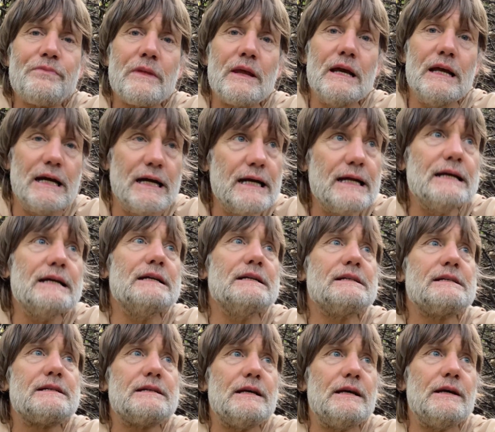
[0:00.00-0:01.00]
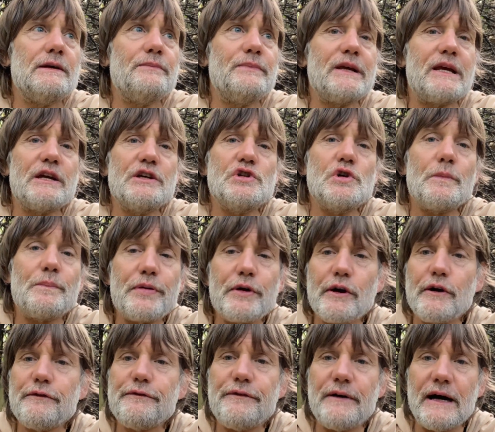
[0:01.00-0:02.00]
And it is, because you're
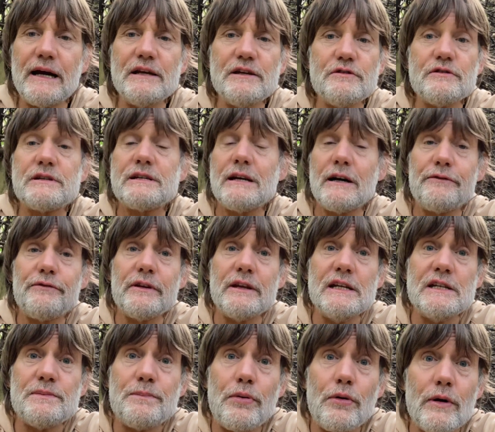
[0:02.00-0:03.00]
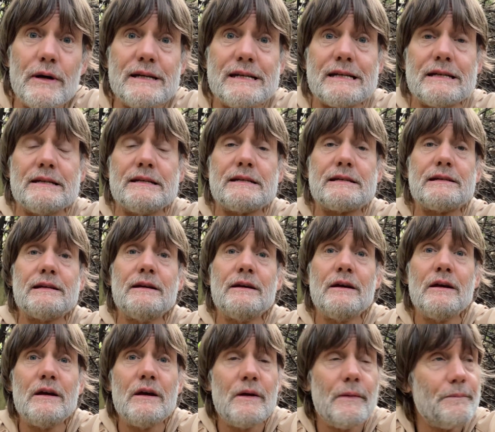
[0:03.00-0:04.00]
purifying yourself of these poisons.
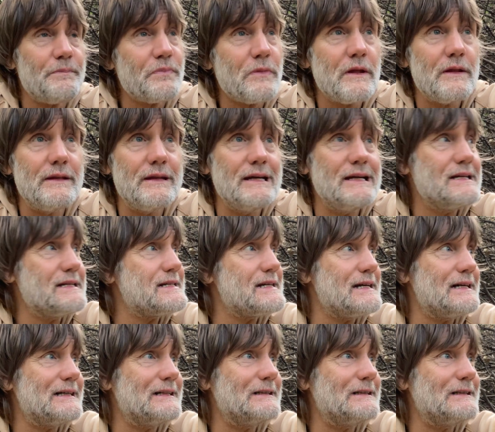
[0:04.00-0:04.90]
These,